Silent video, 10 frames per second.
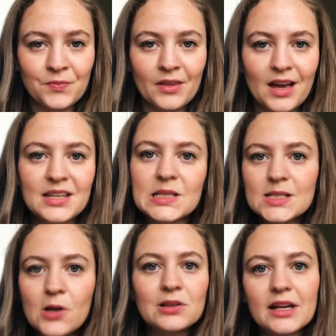And it's
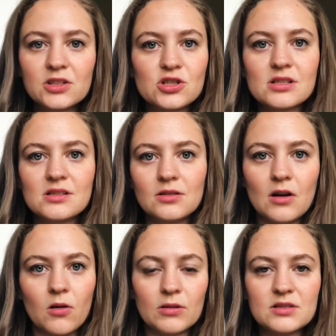not like just,
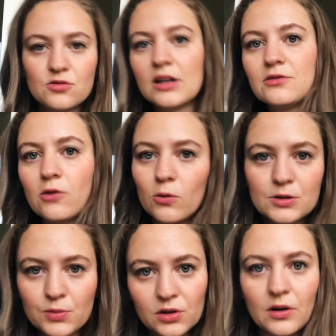a
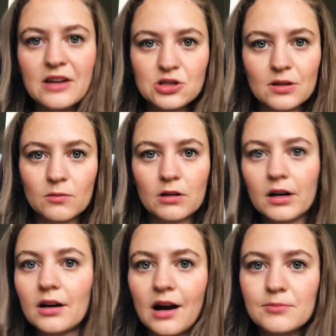straightforward progression
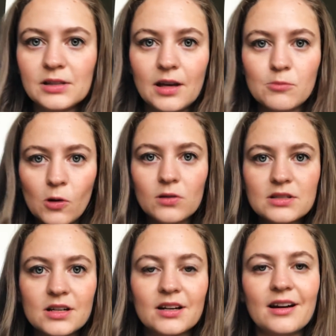where I became
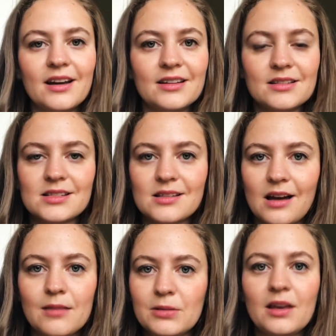older and
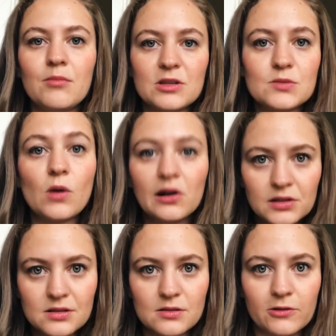I became the
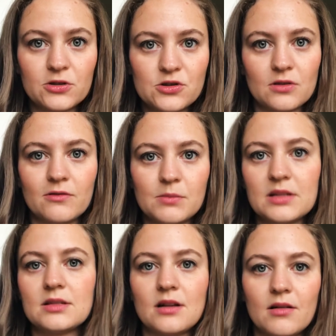smartest version of
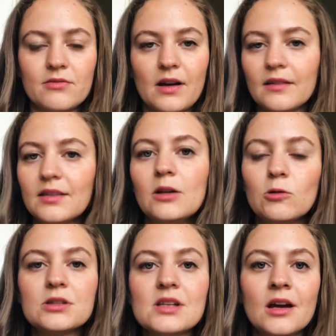myself. I think
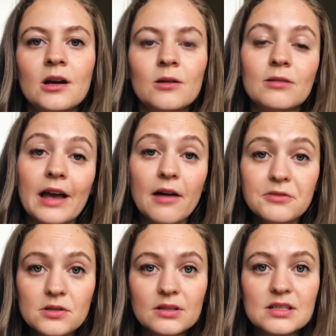what we have
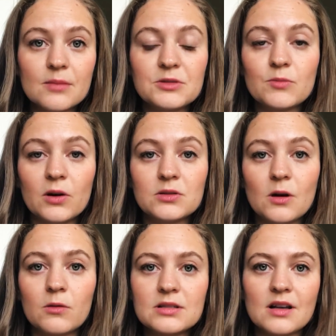to accept about
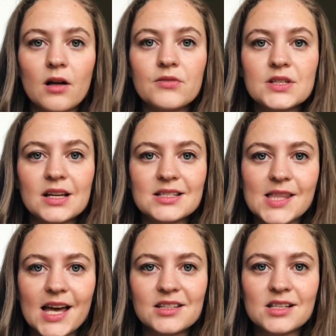ourselves is
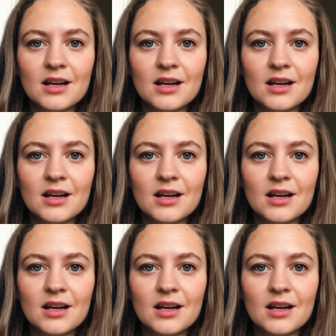that